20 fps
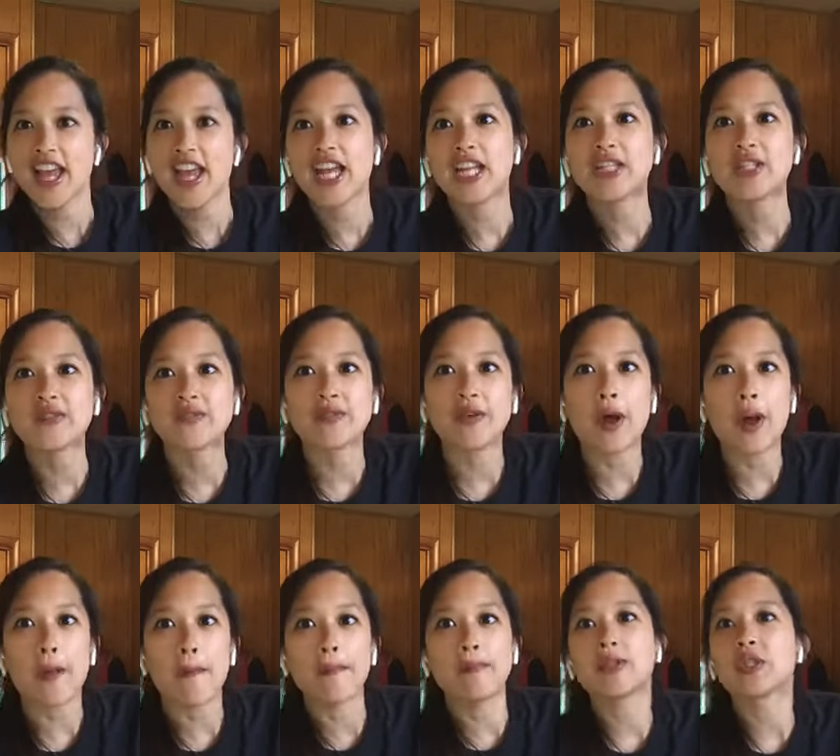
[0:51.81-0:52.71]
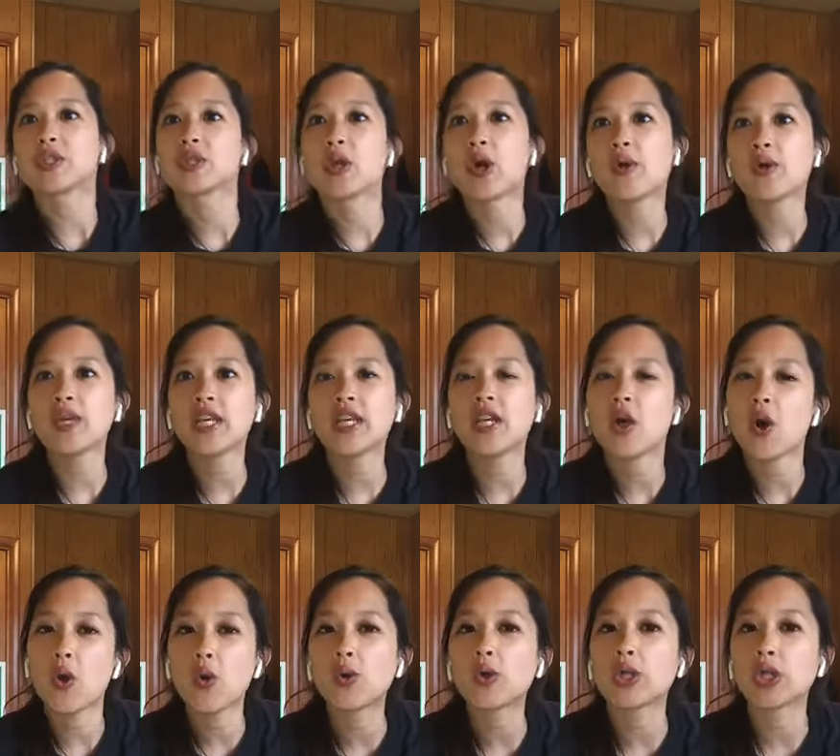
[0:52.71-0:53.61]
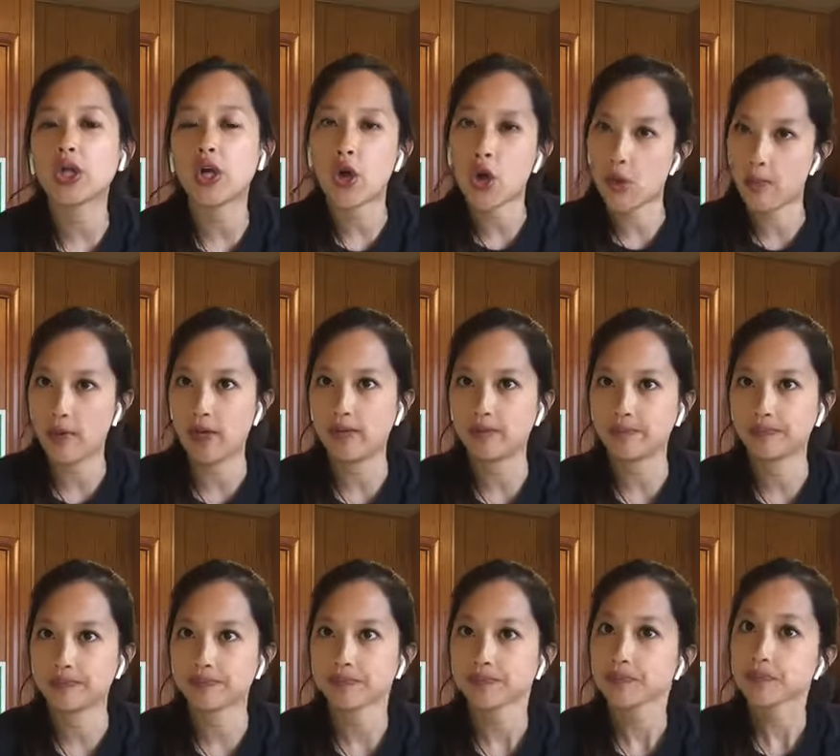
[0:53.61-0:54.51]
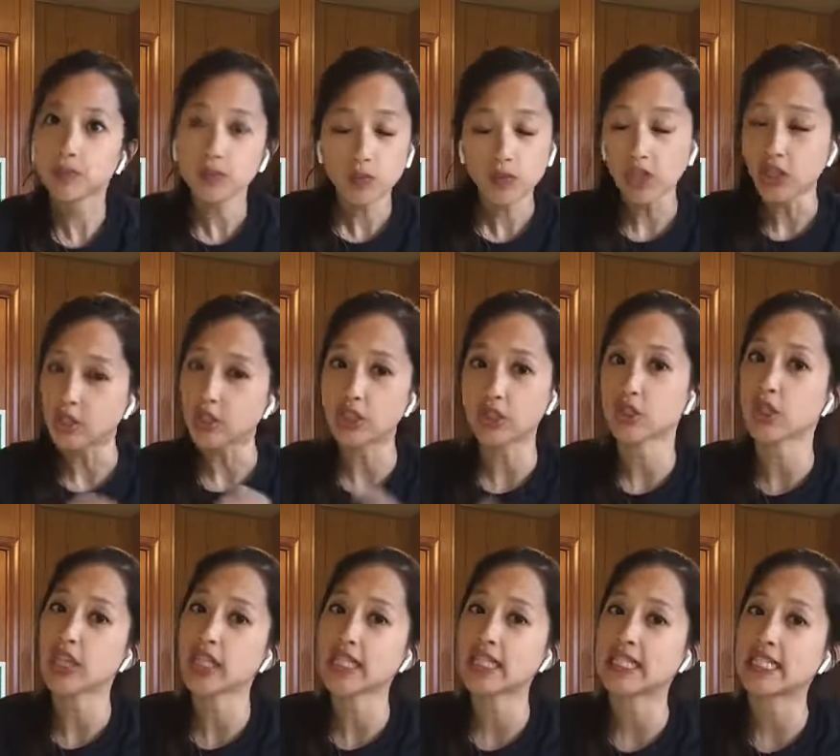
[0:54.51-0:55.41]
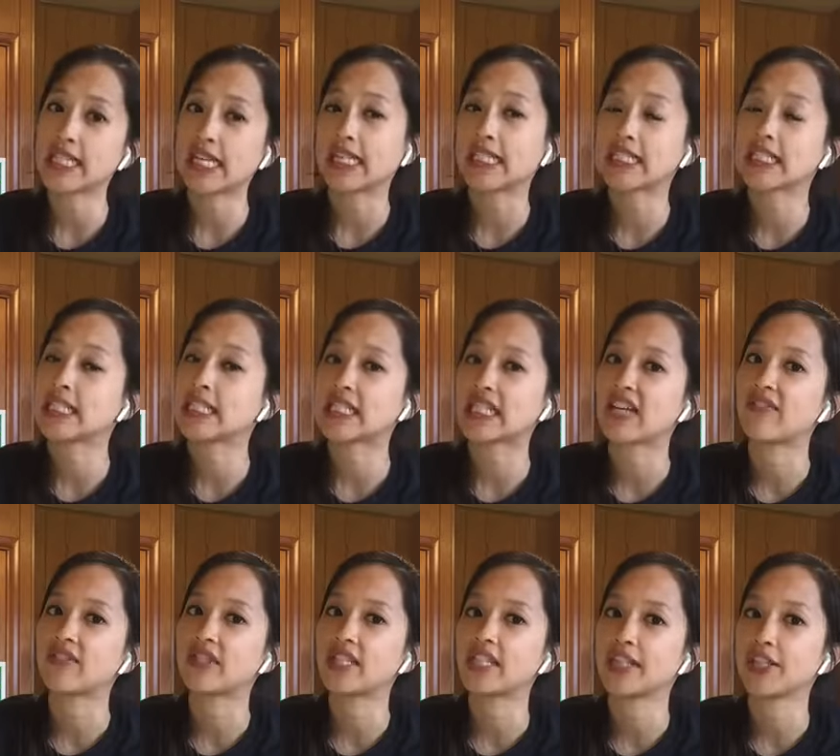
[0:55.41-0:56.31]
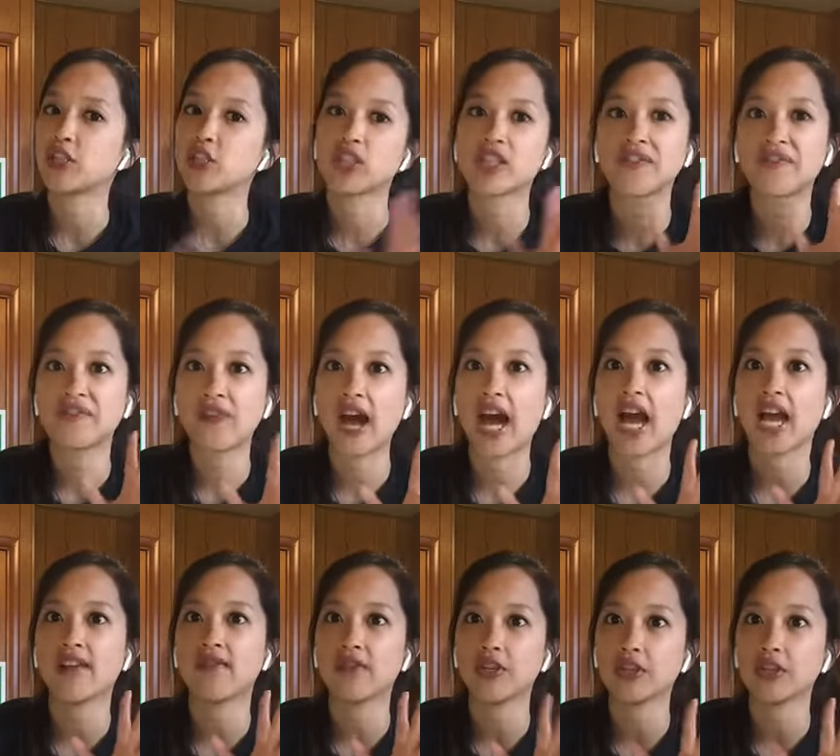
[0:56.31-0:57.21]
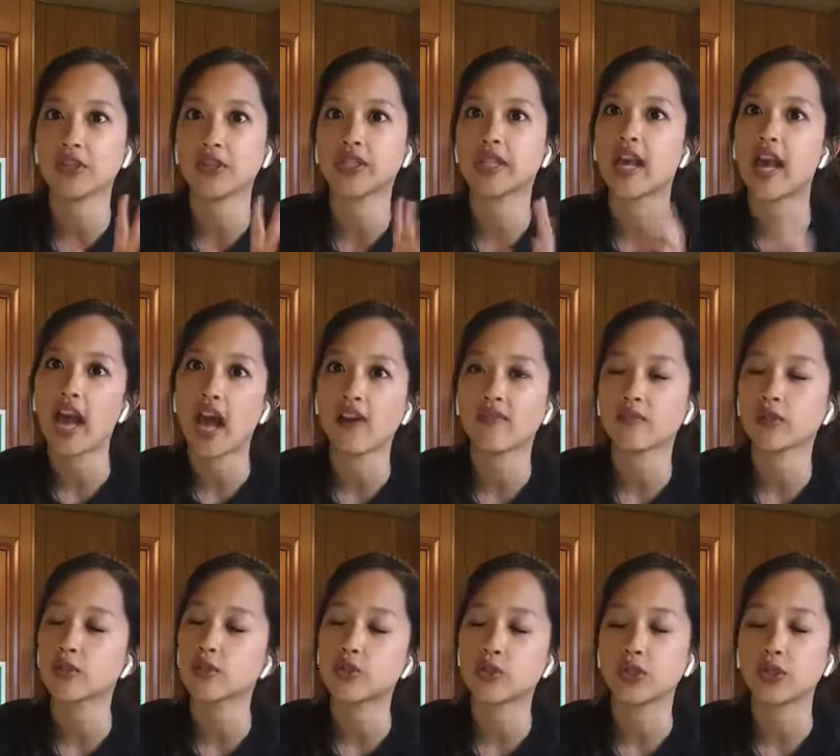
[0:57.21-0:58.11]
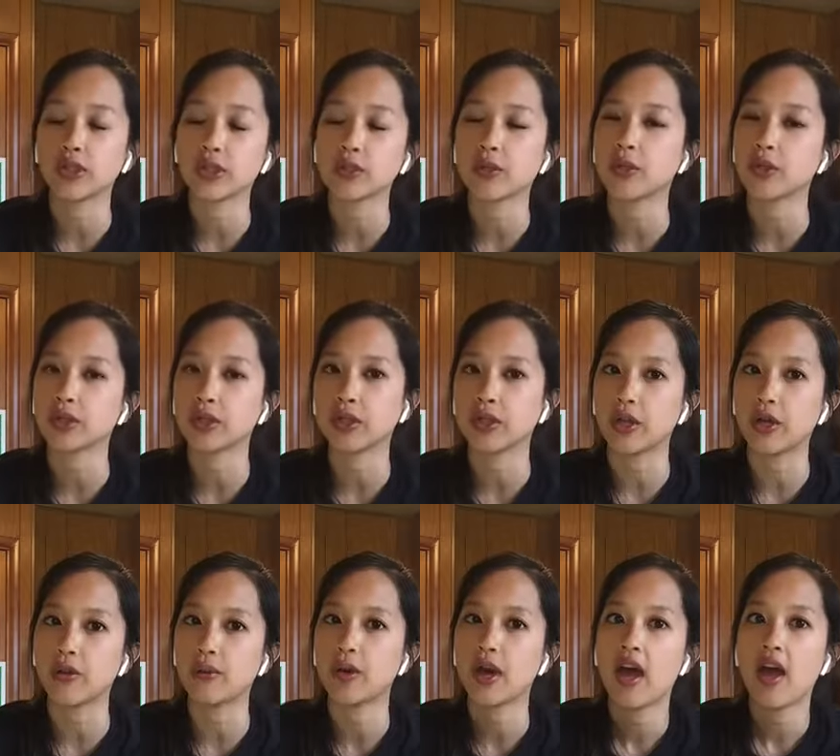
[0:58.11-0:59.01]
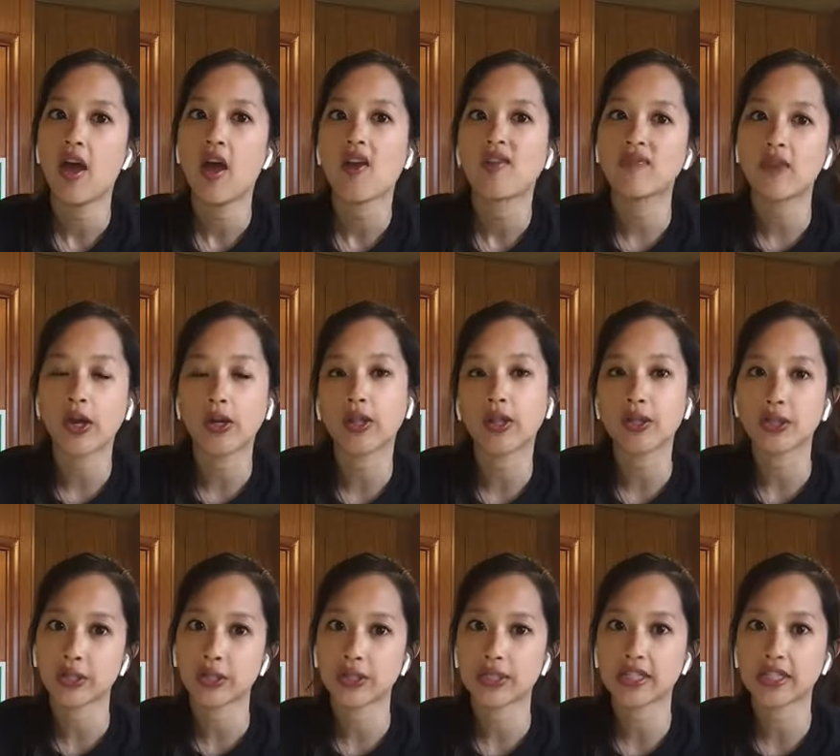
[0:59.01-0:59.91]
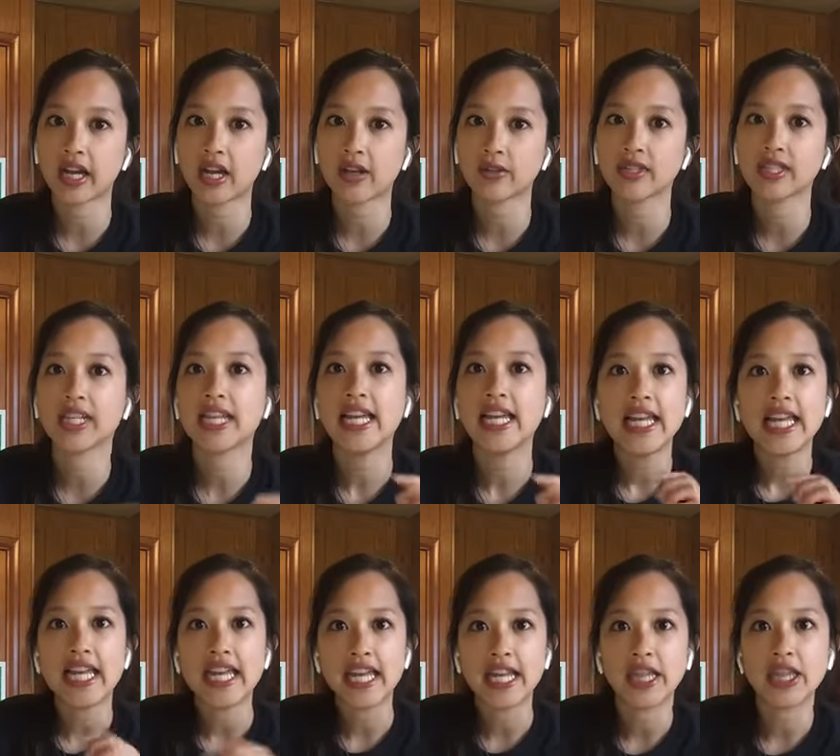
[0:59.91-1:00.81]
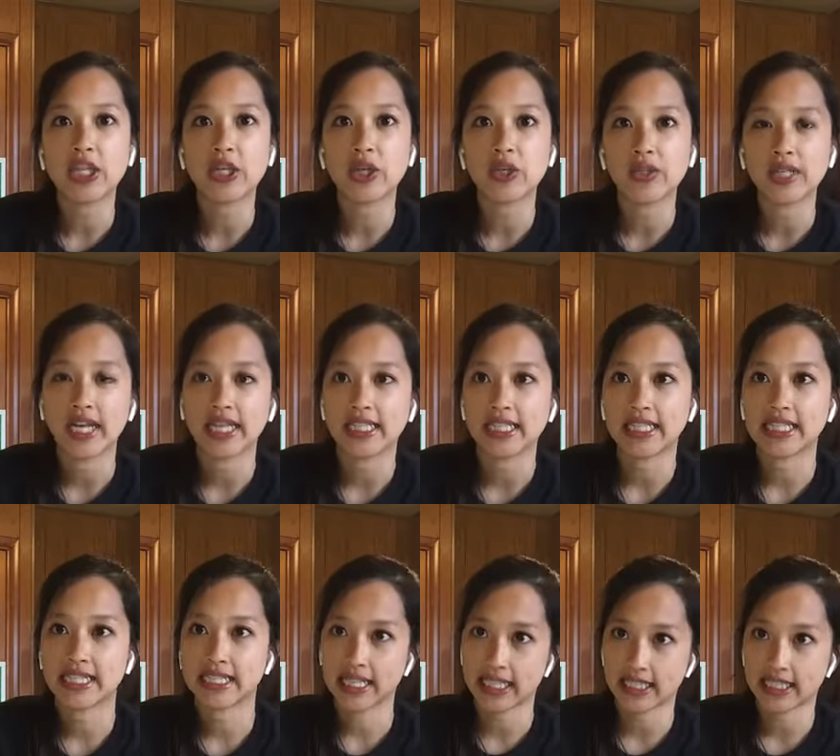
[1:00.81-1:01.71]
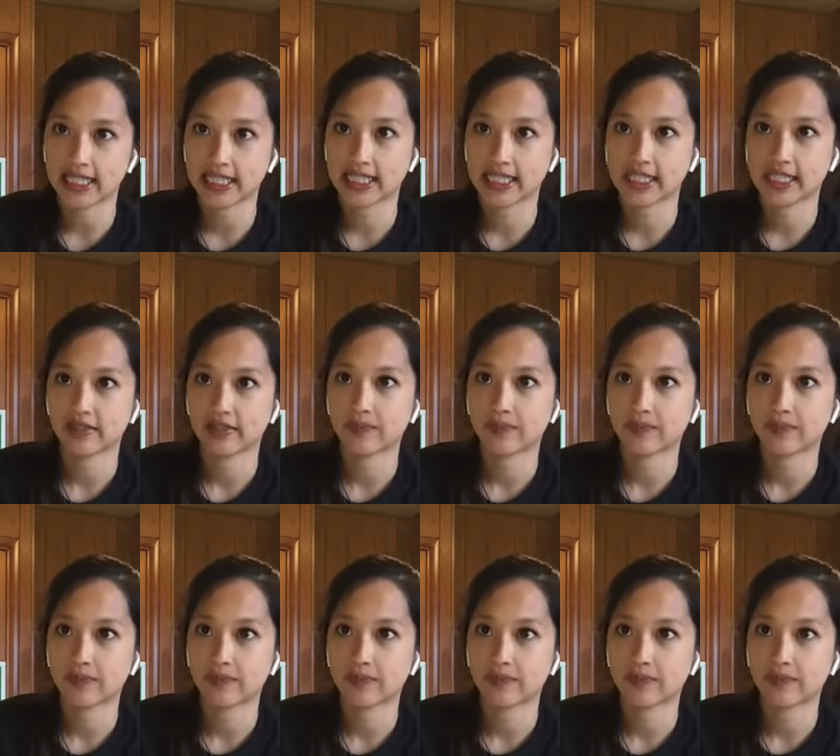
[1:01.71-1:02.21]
It's from Muskogee, Oklahoma. So it started this in 1917, just 5 years after Juliet Gordon Low founded the Girl Scouts in the United States.